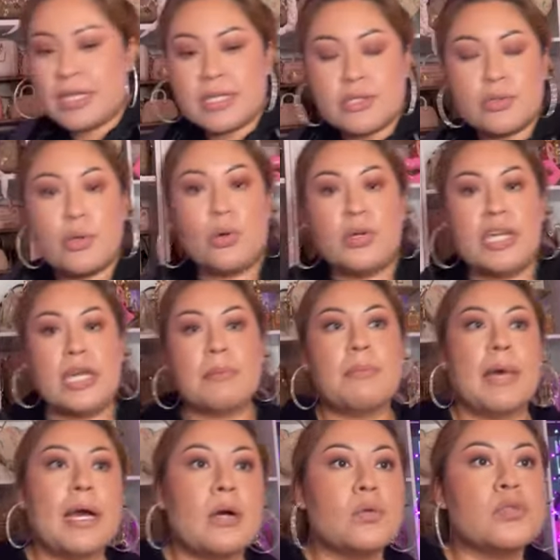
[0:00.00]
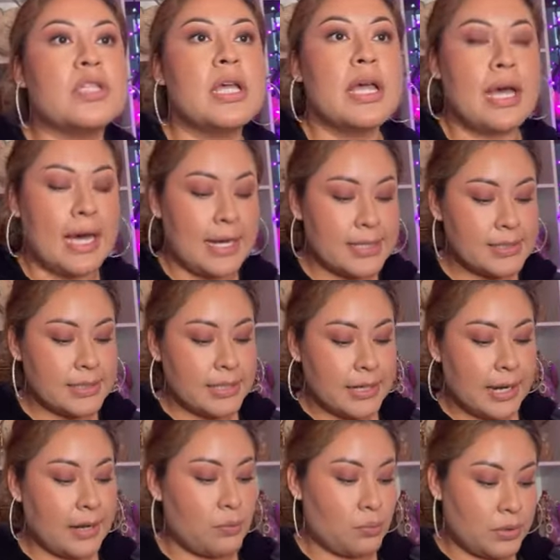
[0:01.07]
this tote came out i said
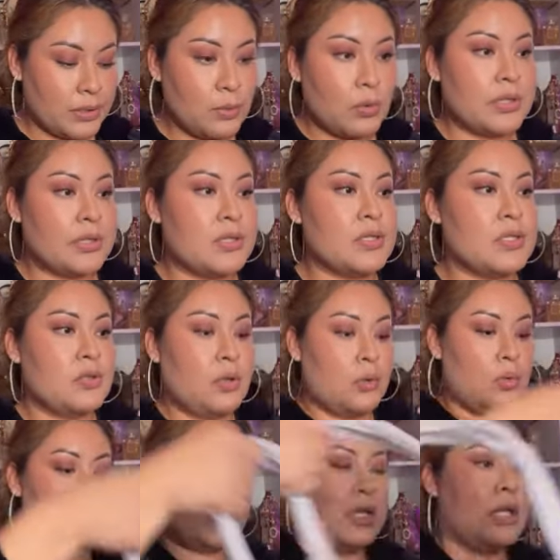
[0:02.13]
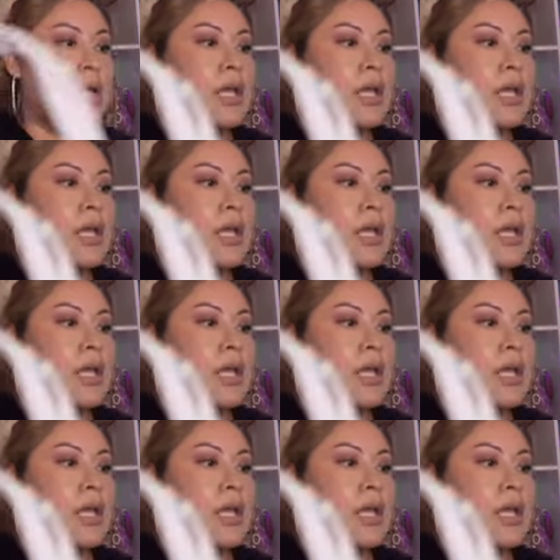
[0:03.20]
i really want this tote